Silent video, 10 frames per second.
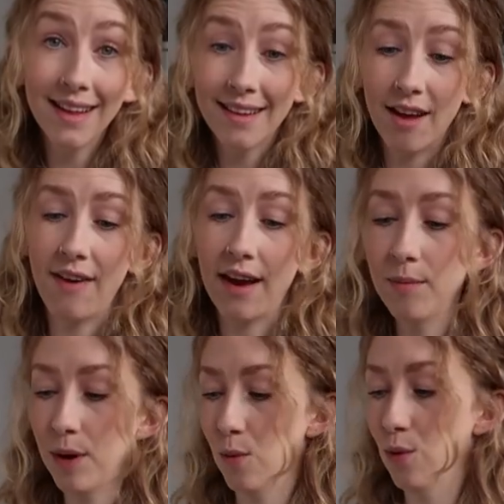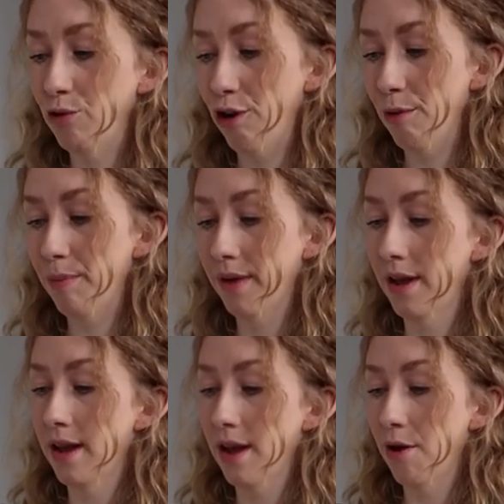This I've had in my wardrobe
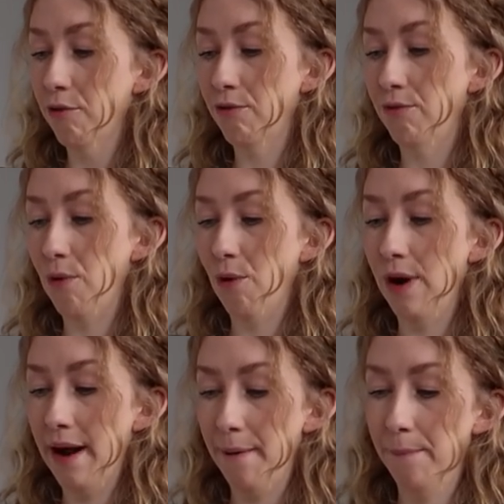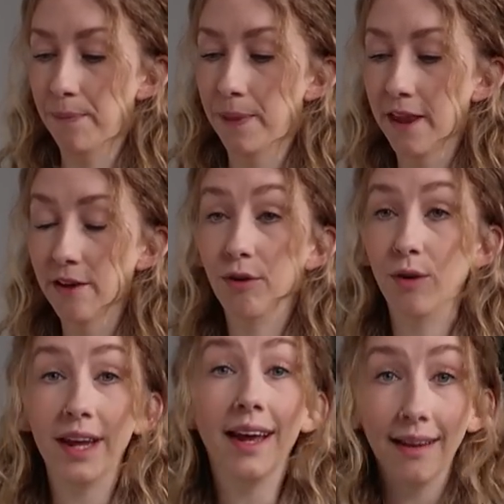for
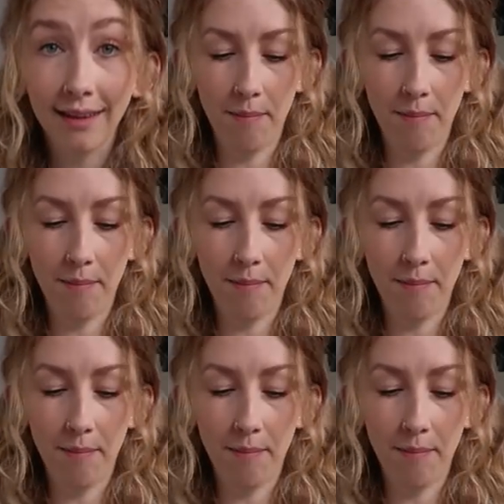years.